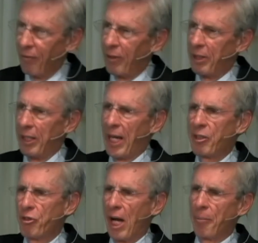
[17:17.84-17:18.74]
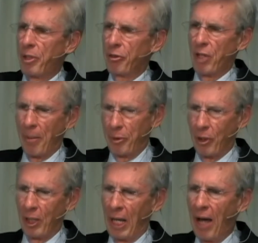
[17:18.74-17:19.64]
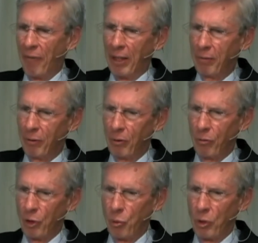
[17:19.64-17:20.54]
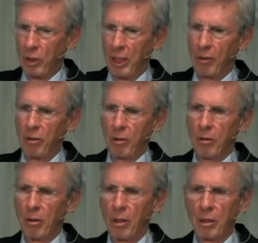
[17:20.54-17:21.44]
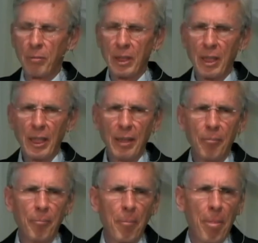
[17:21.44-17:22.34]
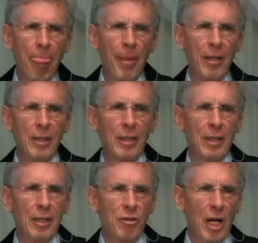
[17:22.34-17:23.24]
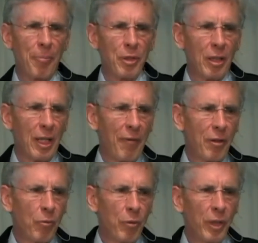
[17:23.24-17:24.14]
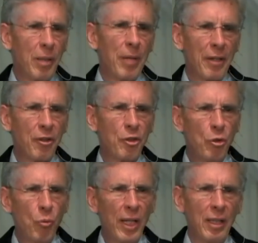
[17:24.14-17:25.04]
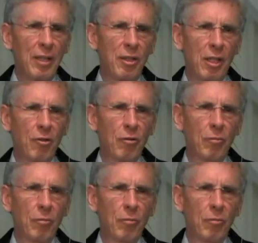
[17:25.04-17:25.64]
In the next chapter, chapter 11, which we'll get to ultimately, in chapter 11 we read about the two witnesses